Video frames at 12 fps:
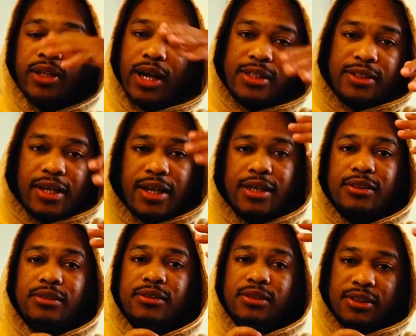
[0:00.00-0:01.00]
I say
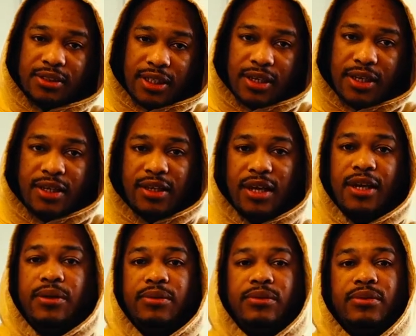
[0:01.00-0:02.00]
that to say that